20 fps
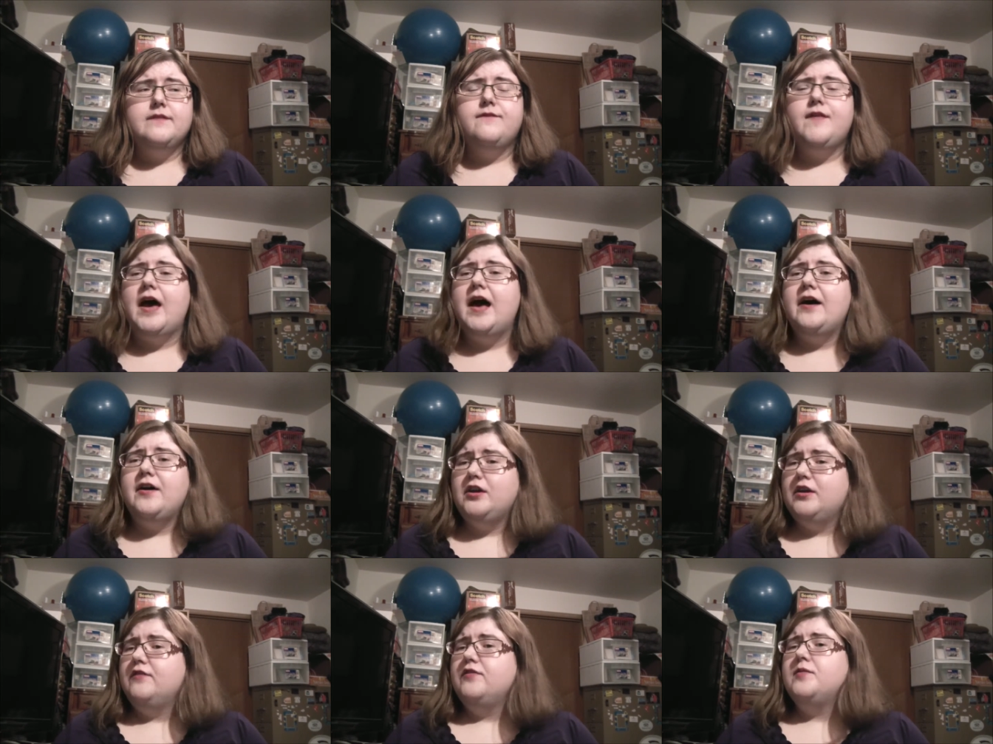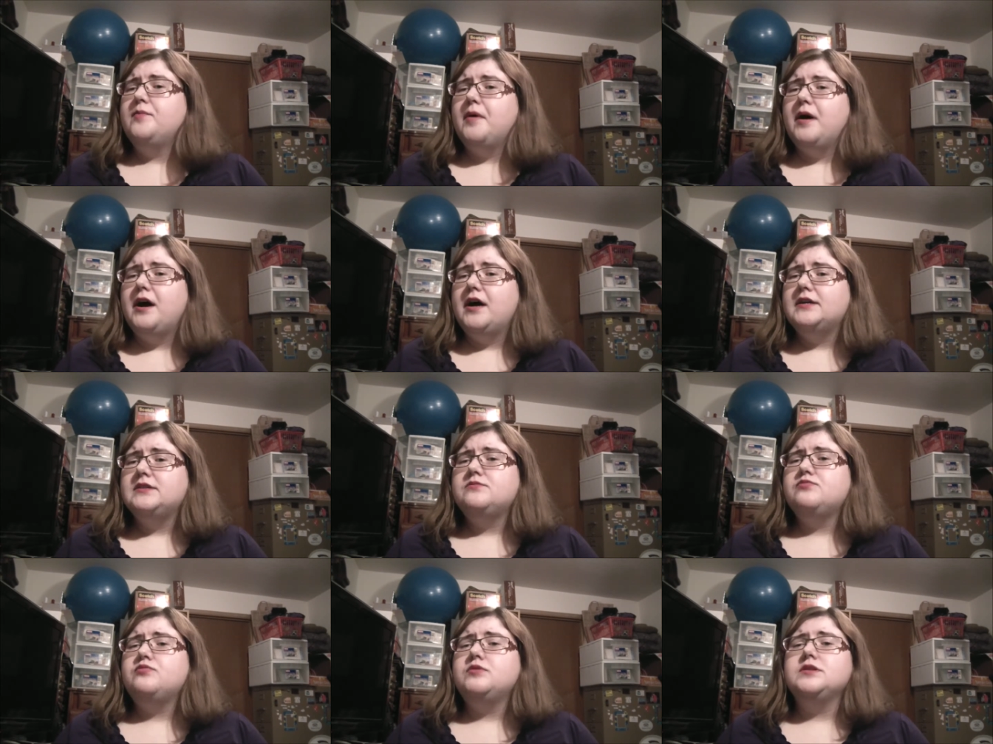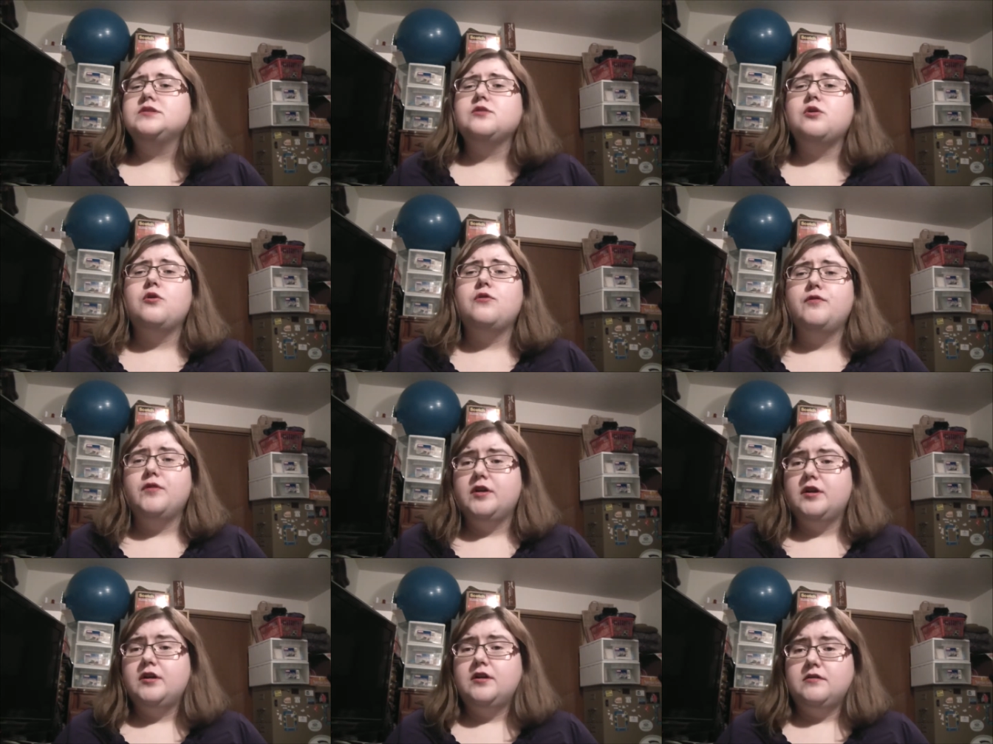the value of the box was
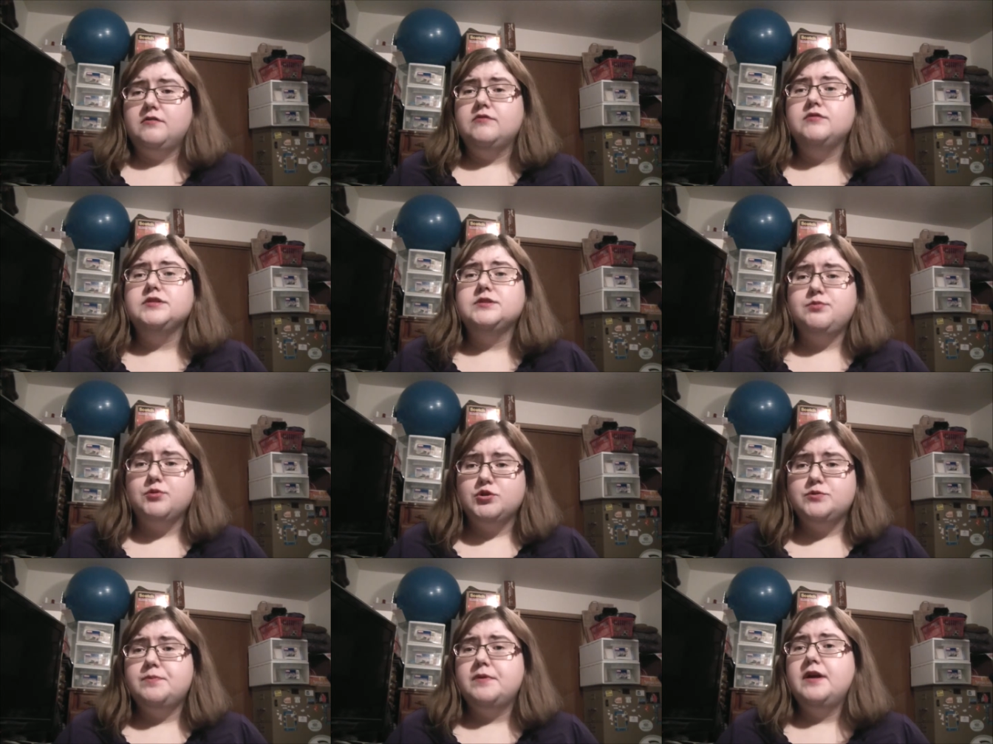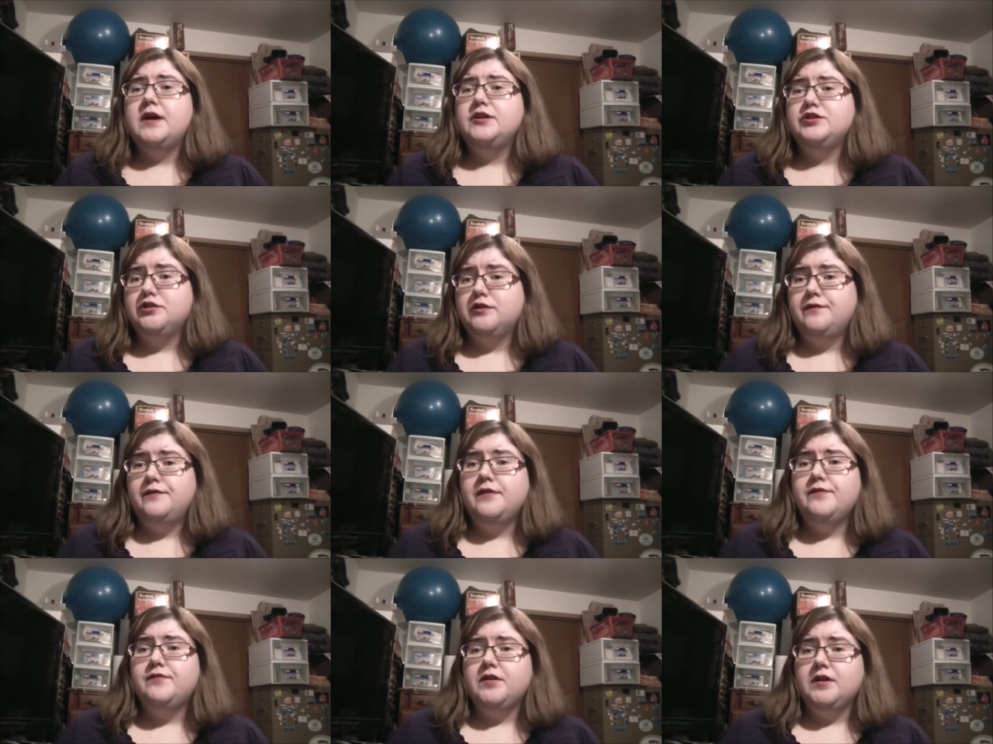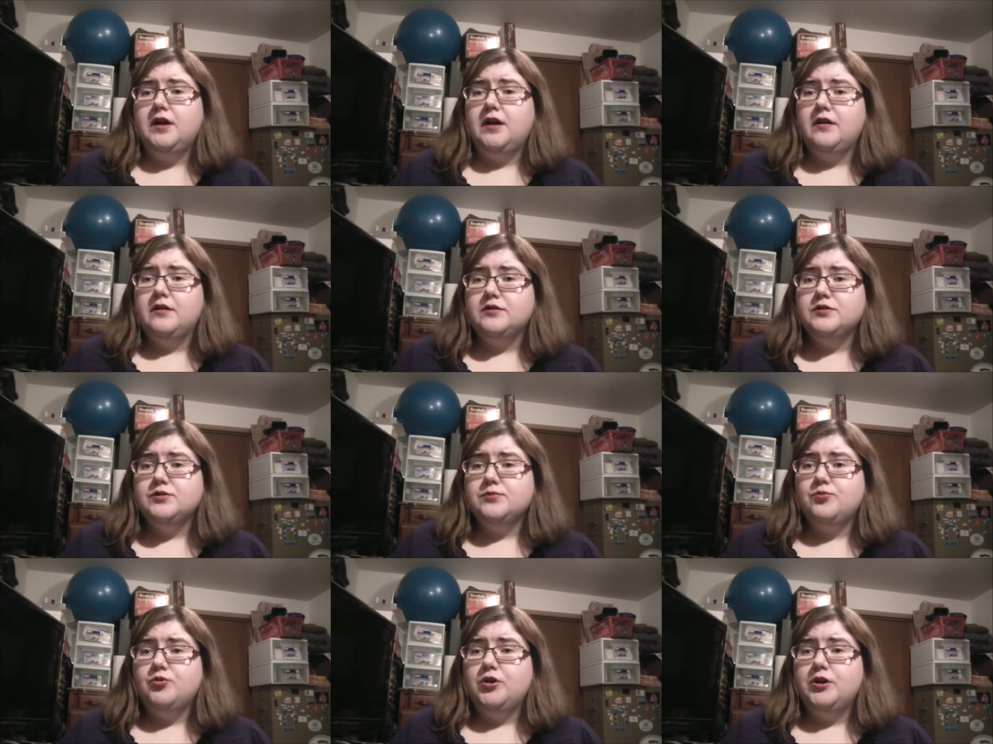over was supposed to be
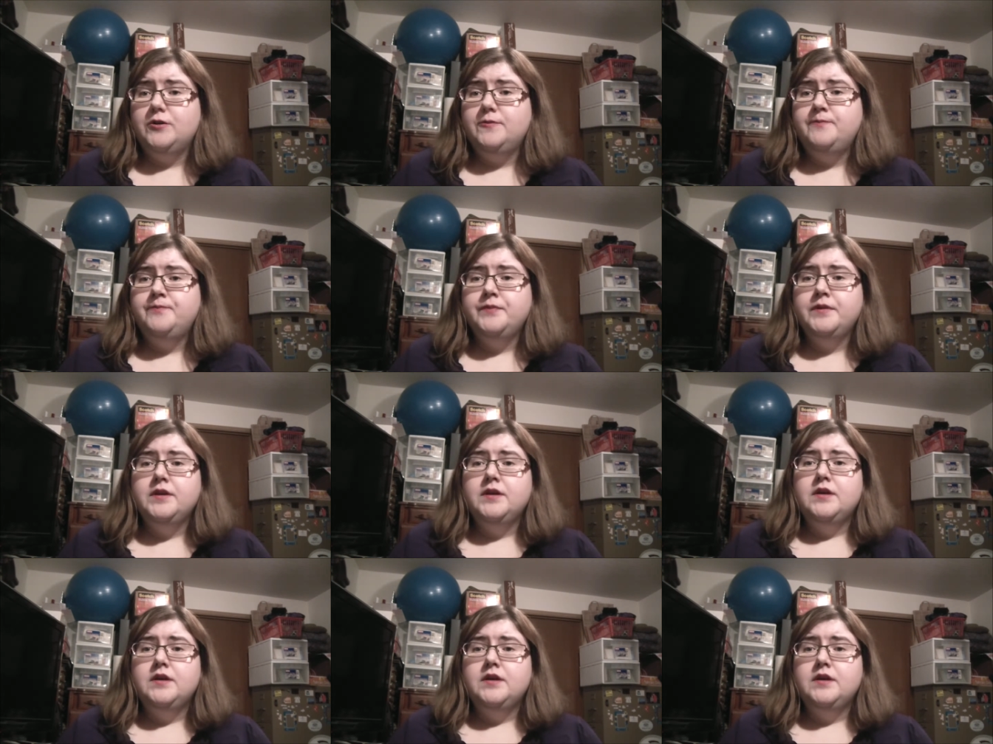$150 or more.